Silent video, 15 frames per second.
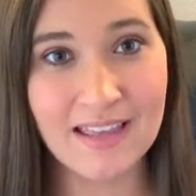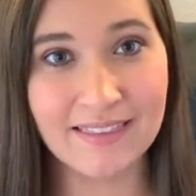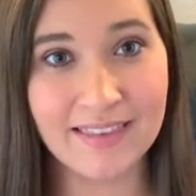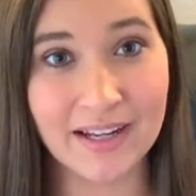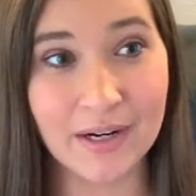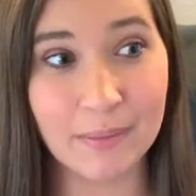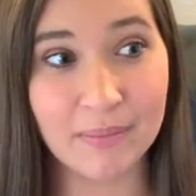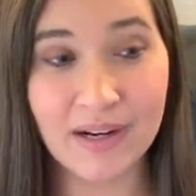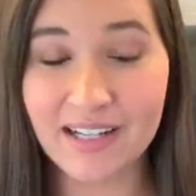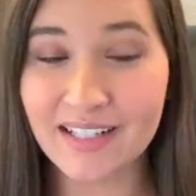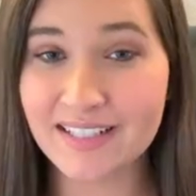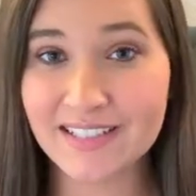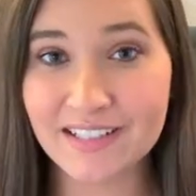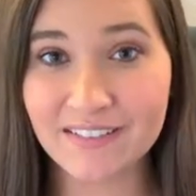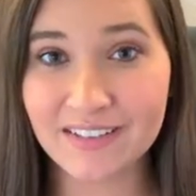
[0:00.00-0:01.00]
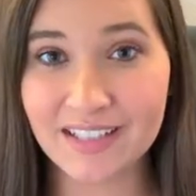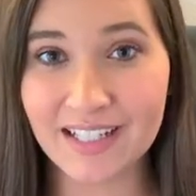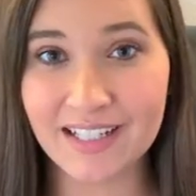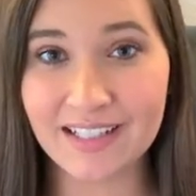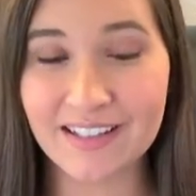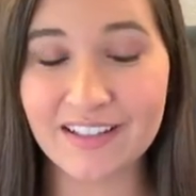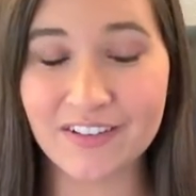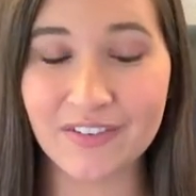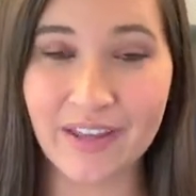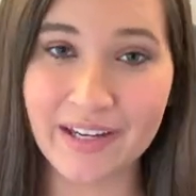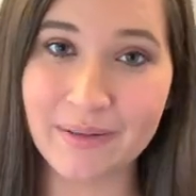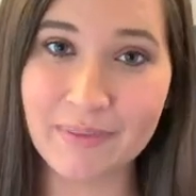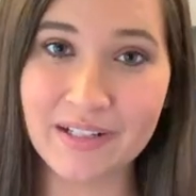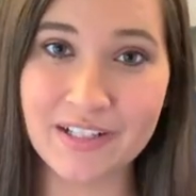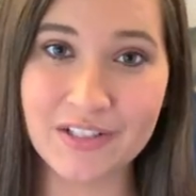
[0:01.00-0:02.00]
that are pregnancy related that you'd
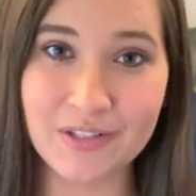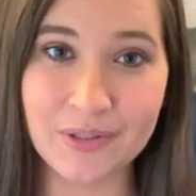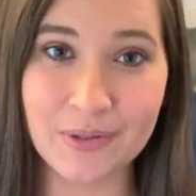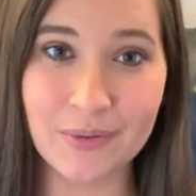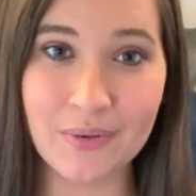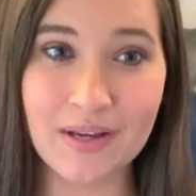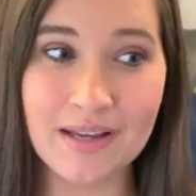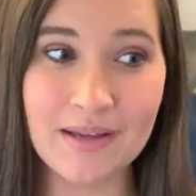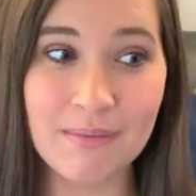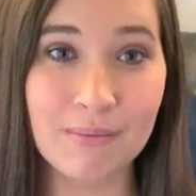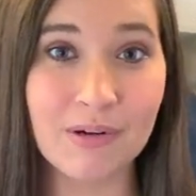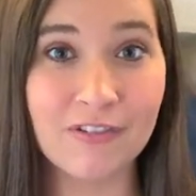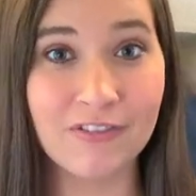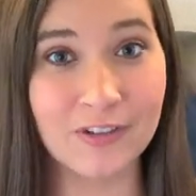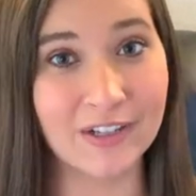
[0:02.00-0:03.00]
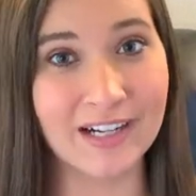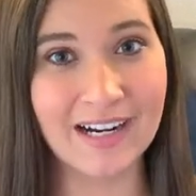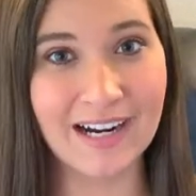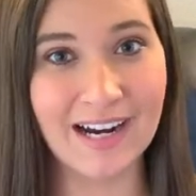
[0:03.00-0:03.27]
like me to do before